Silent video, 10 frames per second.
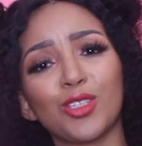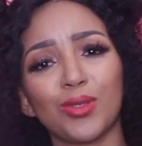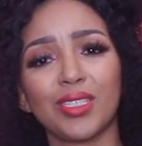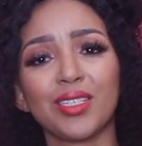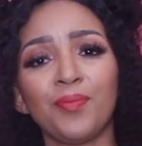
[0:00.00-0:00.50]

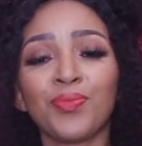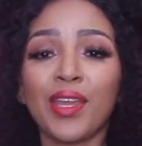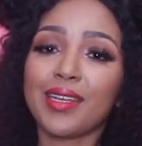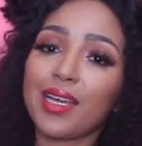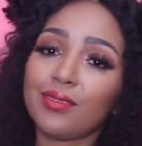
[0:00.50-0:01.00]
through it.
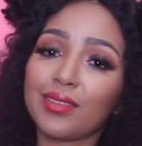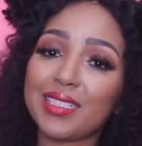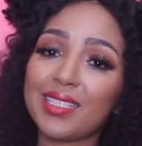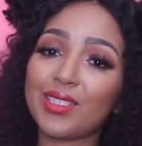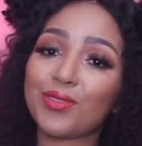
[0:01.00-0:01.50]
Now
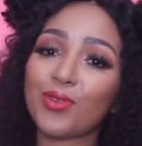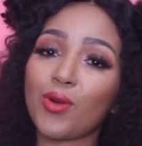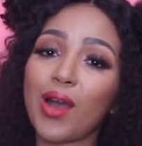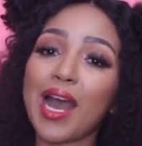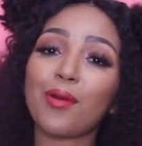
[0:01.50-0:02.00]
that's it
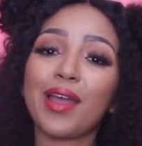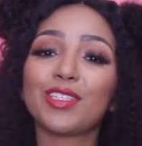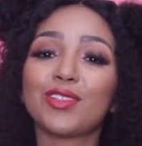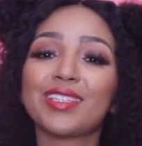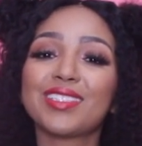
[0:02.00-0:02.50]
for how I
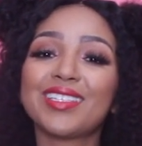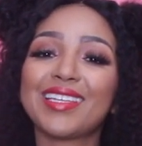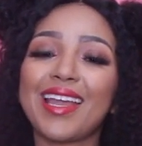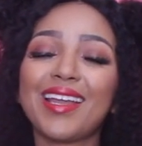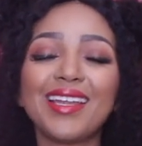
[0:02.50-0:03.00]
do things
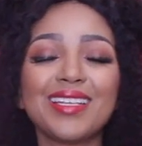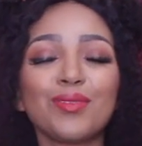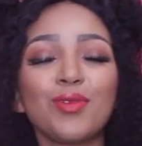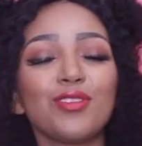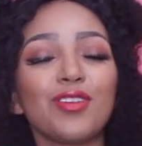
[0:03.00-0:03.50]
today. It is
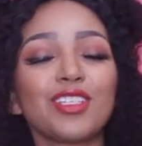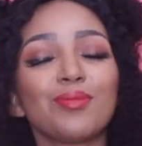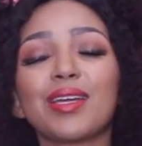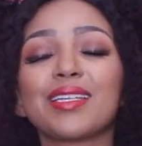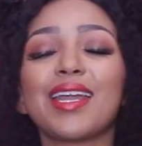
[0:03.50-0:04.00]
a
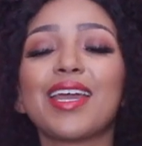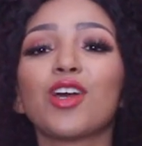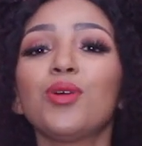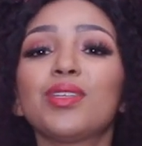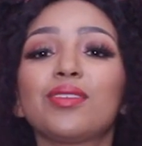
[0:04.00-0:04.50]
Motivation Monday and
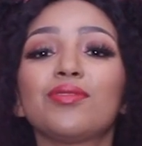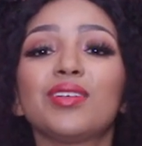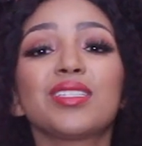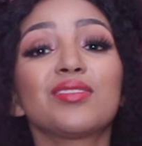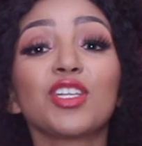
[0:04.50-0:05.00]
I hope that
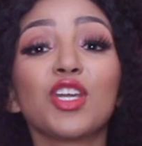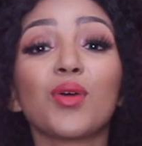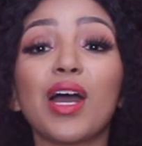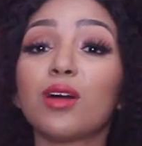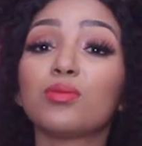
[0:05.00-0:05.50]
this
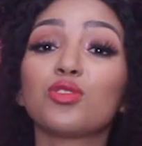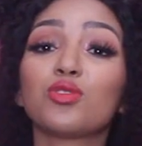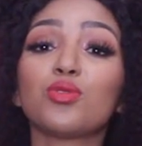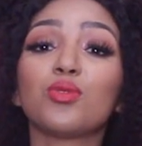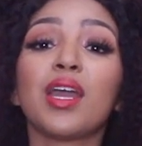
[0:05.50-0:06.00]
video helped you
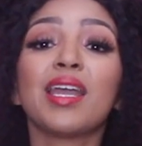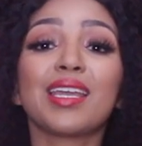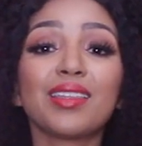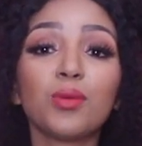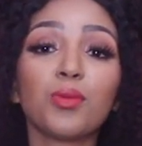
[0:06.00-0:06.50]
to
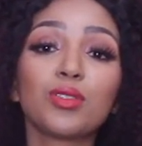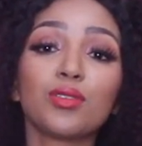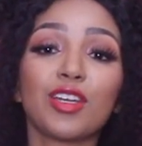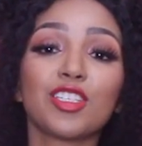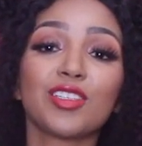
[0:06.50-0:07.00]
get the
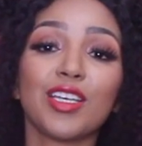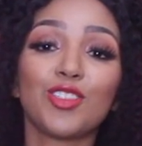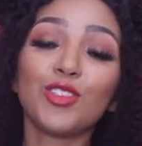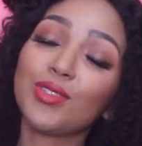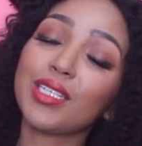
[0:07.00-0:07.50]
motivation
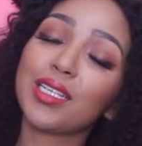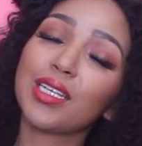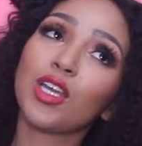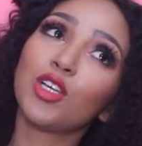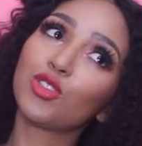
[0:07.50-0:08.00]
that you
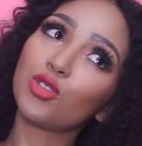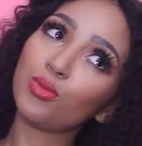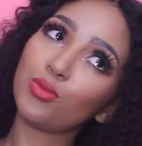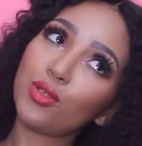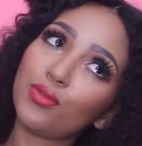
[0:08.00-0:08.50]
need to
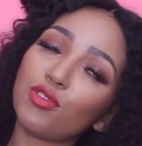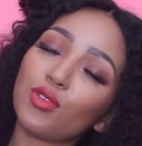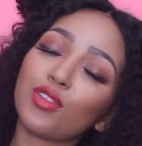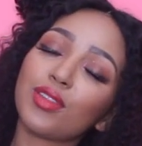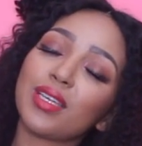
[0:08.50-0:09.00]
move
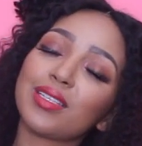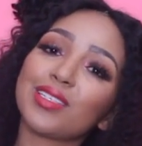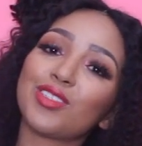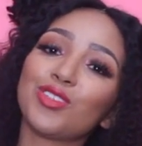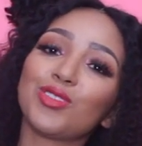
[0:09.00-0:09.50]
through the things
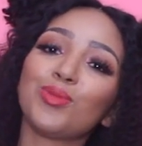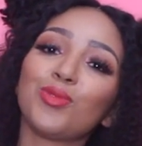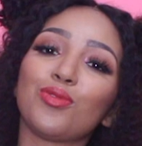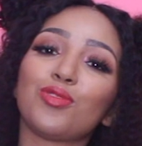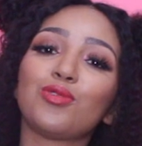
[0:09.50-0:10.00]
that you need to
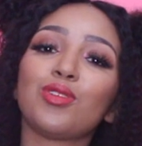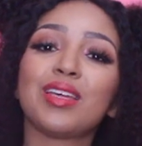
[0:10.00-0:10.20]
move through